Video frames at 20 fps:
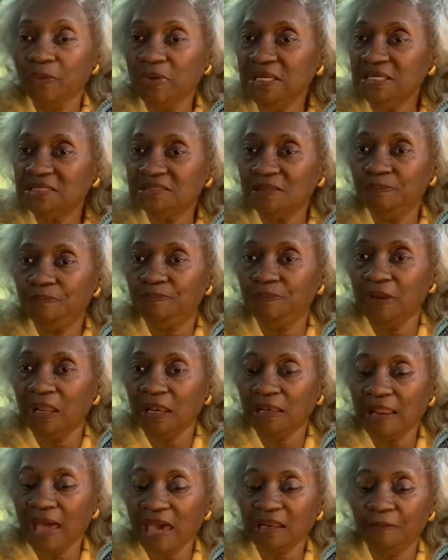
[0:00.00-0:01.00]
the reason
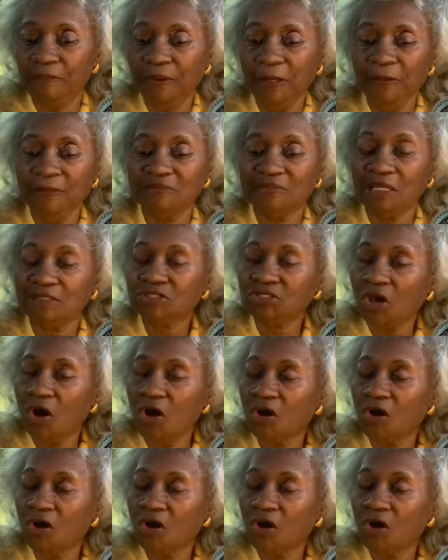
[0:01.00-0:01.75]
a lot of people are